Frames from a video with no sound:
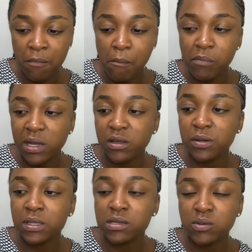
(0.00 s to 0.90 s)
By the way,
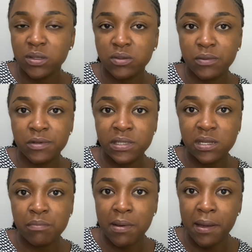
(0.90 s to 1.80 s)
this was
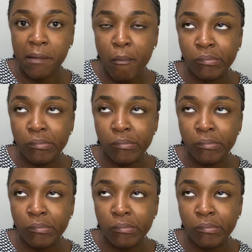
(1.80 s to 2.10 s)
requested by